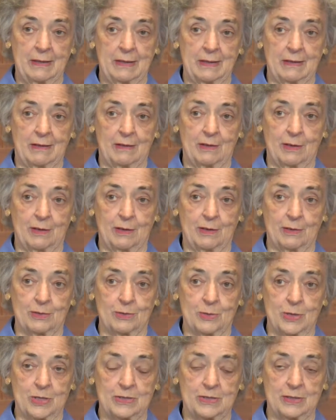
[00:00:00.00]
all
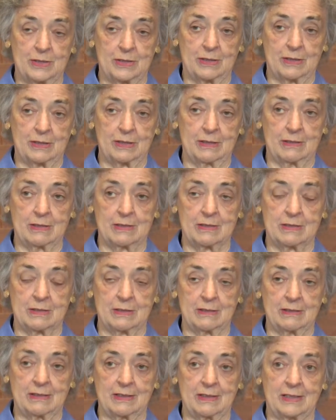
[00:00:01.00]
dressed in their kilts,
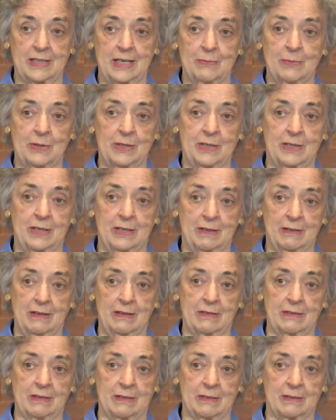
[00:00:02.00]
and they would
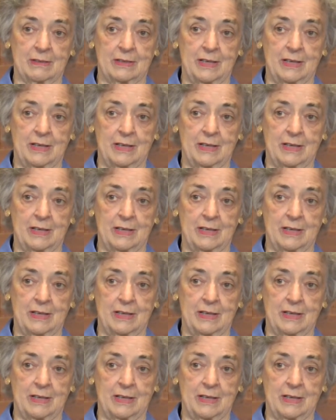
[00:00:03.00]
carry the